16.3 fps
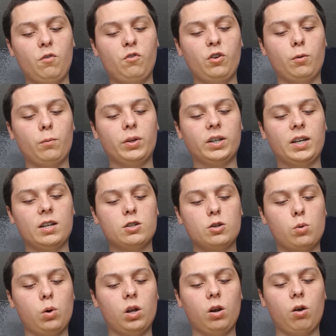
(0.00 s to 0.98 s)
film that gets
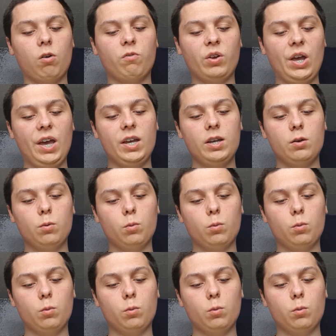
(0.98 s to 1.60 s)
quite a lot of hate,